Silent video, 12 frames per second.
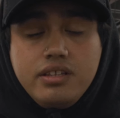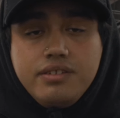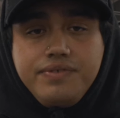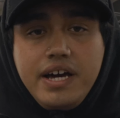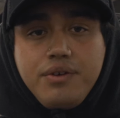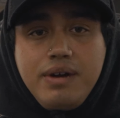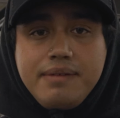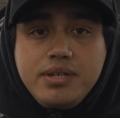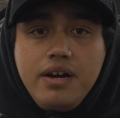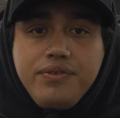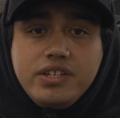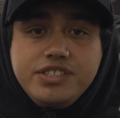The vinyl wraps
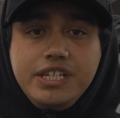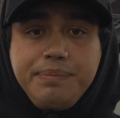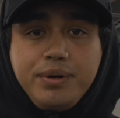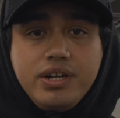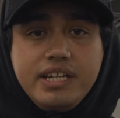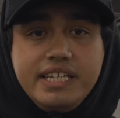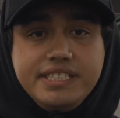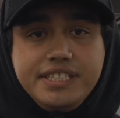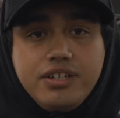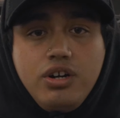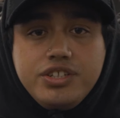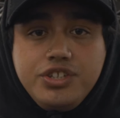offered a cheaper and
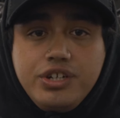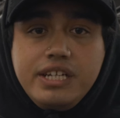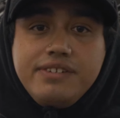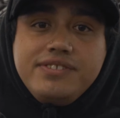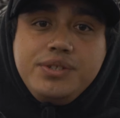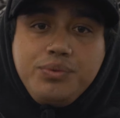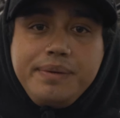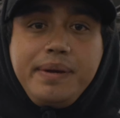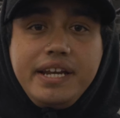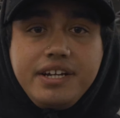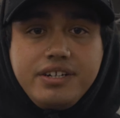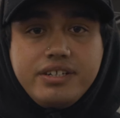easier alternative to
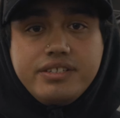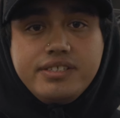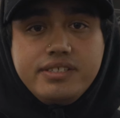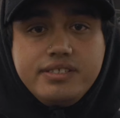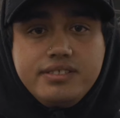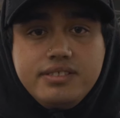repainting cars.